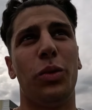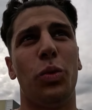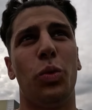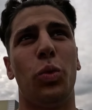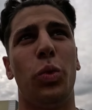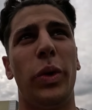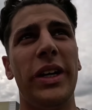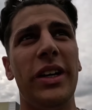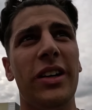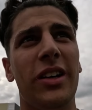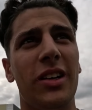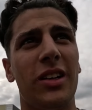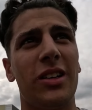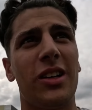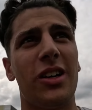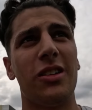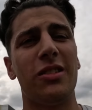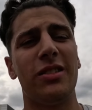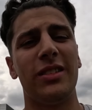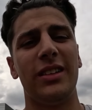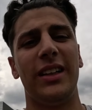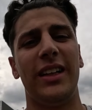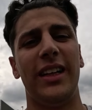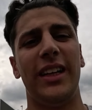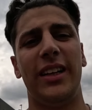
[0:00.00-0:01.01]
We are
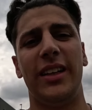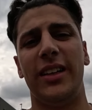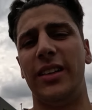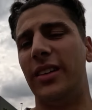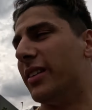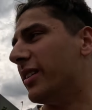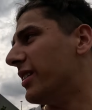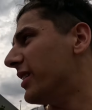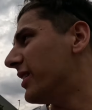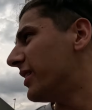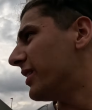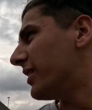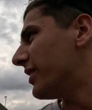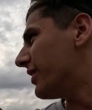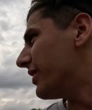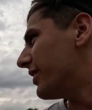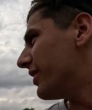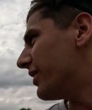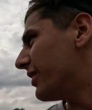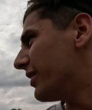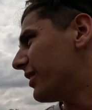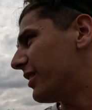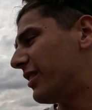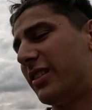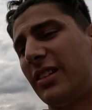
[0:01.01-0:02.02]
currently in
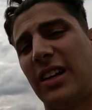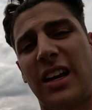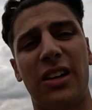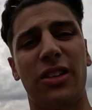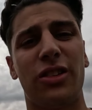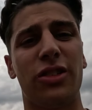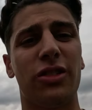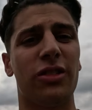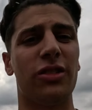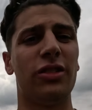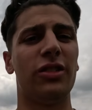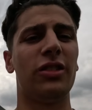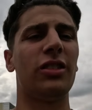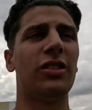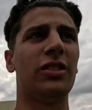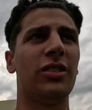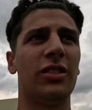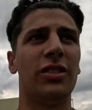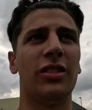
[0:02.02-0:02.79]
2nd,